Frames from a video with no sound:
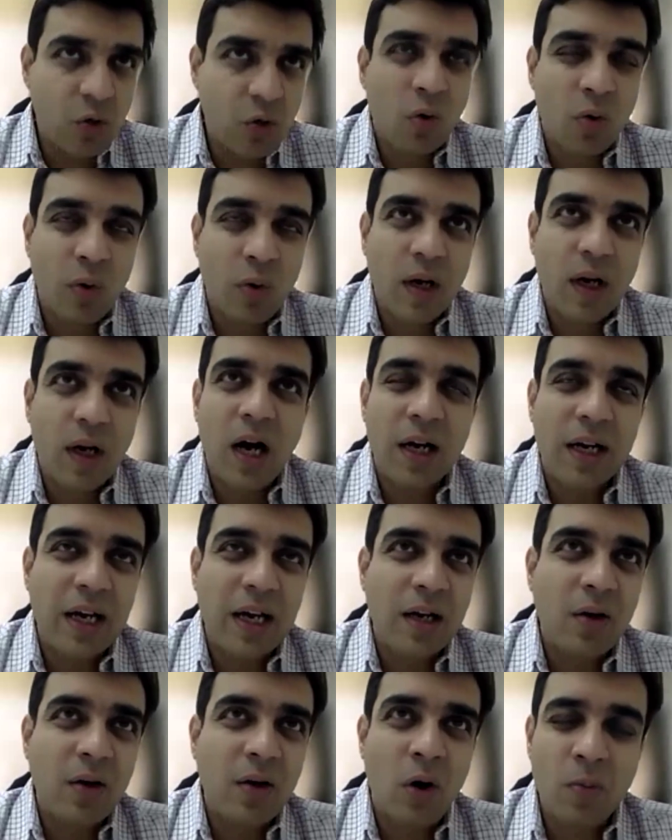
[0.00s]
So over
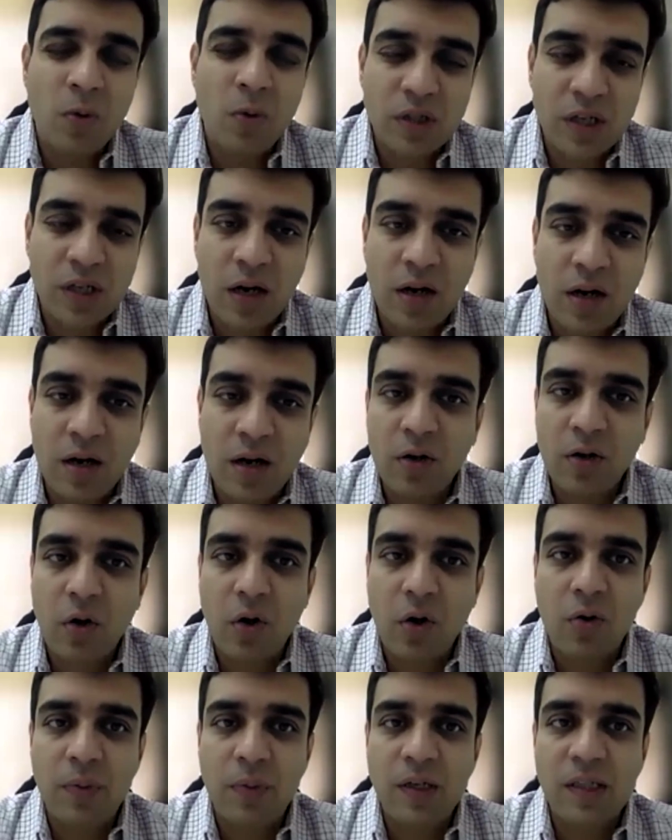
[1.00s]
again, almost 100
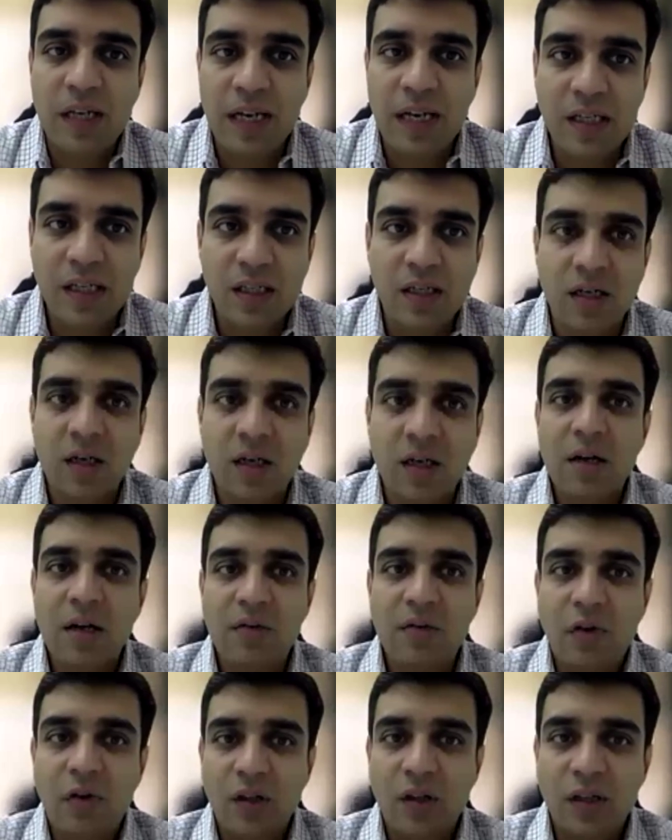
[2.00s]
crore rupees raised
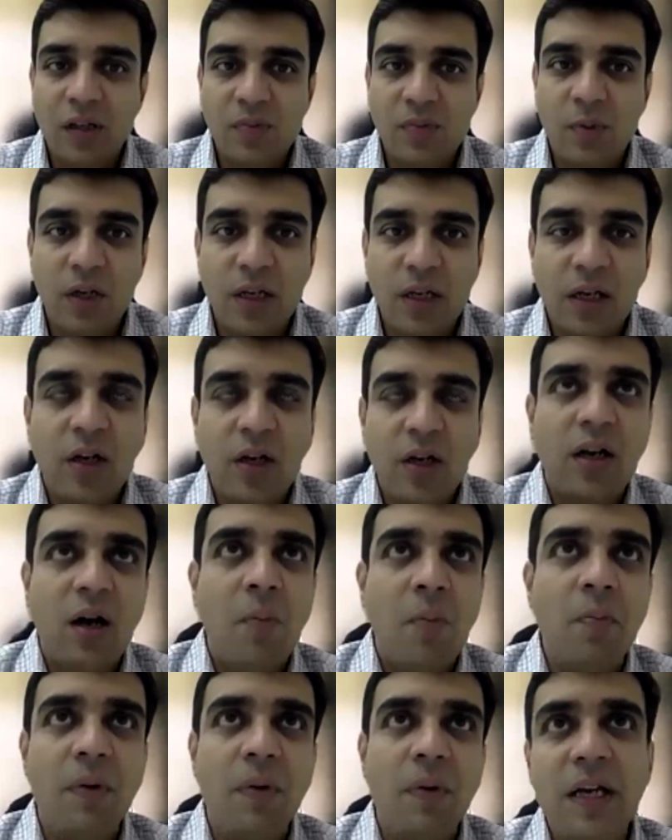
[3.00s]
for this particular
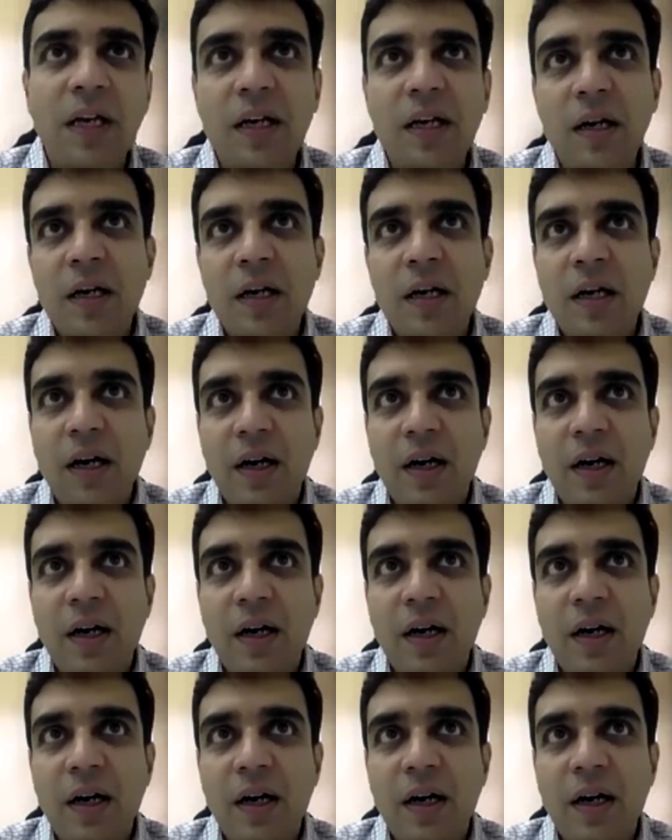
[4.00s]
company,